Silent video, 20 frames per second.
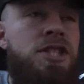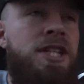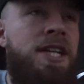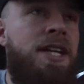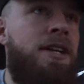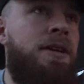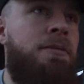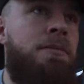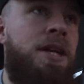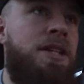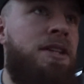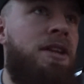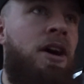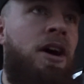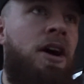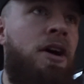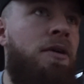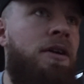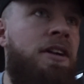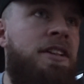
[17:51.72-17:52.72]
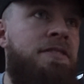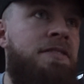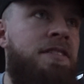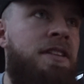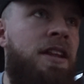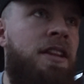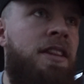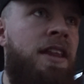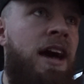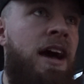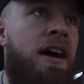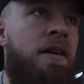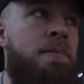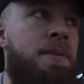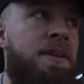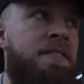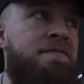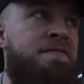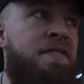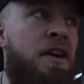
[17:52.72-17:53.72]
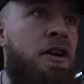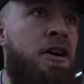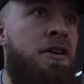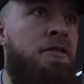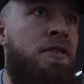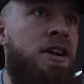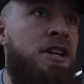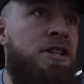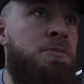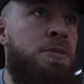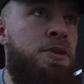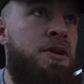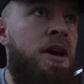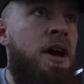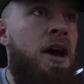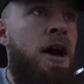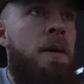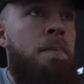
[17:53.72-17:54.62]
cheating on my diet or anything like that. I'll be very regimen.